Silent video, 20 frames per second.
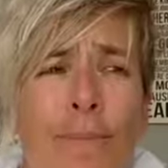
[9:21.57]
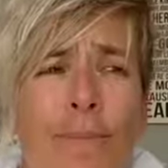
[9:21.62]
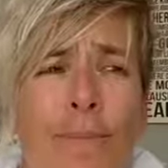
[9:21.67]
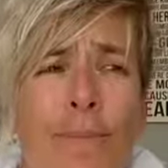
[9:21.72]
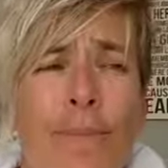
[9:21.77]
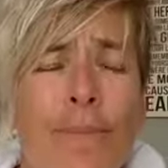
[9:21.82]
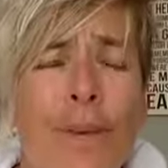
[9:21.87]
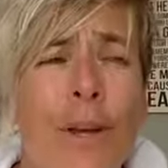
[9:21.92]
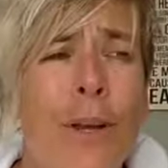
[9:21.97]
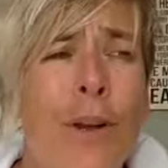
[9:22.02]

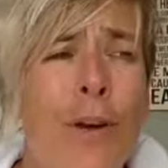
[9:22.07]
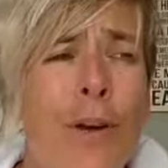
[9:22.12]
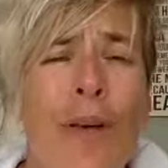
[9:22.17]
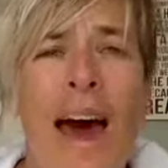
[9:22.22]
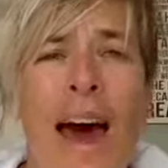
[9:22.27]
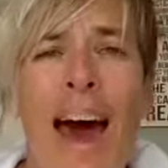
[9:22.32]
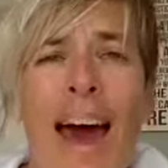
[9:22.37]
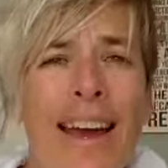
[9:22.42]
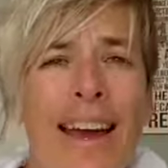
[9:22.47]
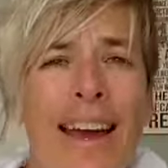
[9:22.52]
the
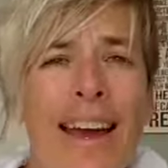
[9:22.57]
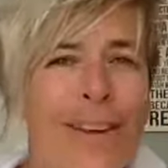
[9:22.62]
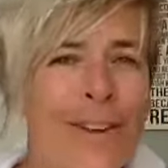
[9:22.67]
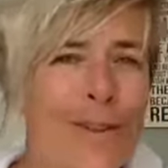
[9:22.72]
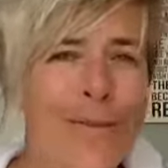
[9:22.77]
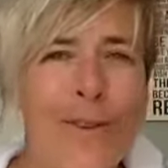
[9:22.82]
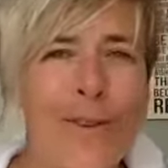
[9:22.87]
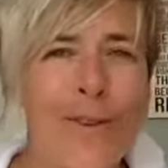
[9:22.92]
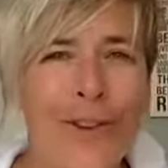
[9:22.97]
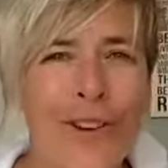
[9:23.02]
highest
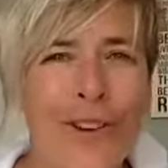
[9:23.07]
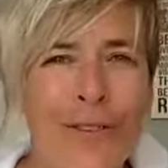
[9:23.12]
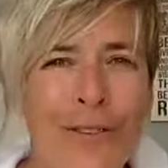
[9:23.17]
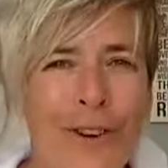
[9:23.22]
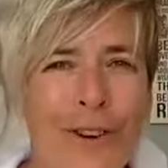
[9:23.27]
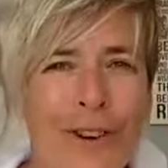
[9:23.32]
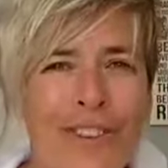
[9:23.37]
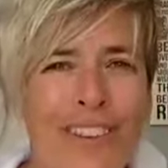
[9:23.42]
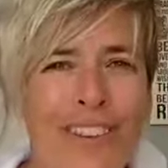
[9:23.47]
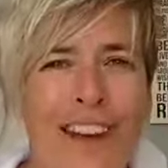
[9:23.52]
version of
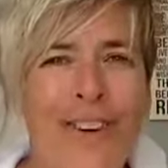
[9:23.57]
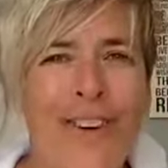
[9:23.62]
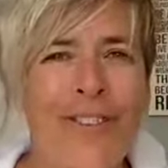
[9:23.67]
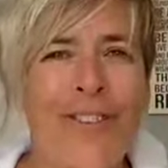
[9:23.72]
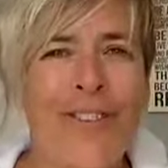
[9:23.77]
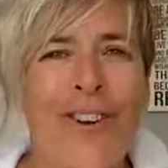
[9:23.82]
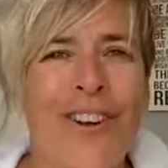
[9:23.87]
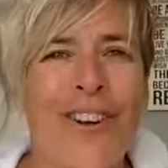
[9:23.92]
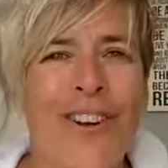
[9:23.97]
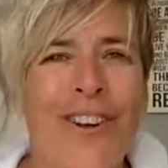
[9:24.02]
yourself
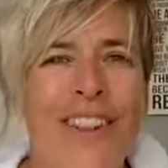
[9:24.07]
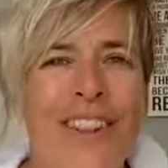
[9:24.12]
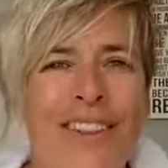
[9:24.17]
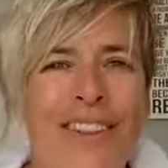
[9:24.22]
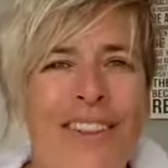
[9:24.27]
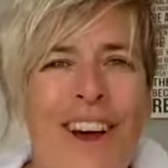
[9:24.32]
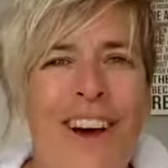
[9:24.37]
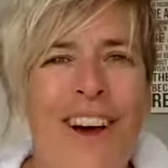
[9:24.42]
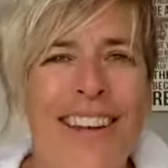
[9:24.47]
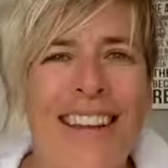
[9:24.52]
during this
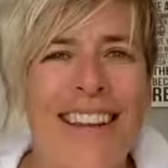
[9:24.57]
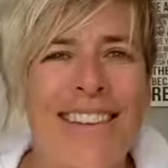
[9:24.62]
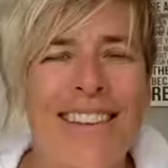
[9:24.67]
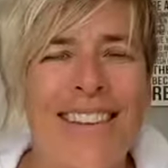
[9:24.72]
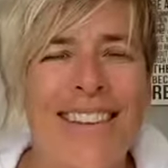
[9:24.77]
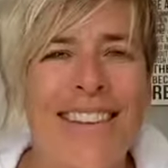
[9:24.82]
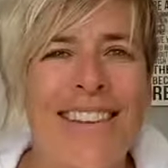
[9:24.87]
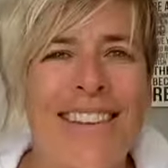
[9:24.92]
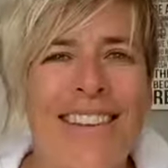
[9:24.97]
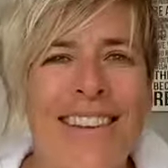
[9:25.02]
holiday
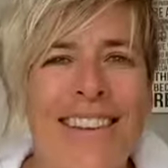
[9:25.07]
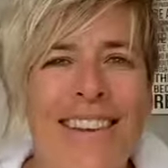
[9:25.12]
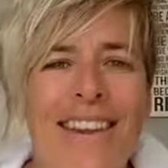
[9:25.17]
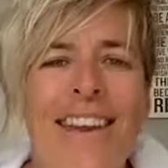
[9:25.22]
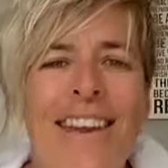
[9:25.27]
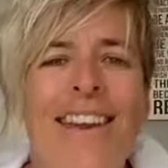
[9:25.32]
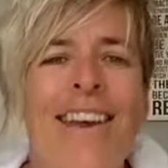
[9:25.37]
season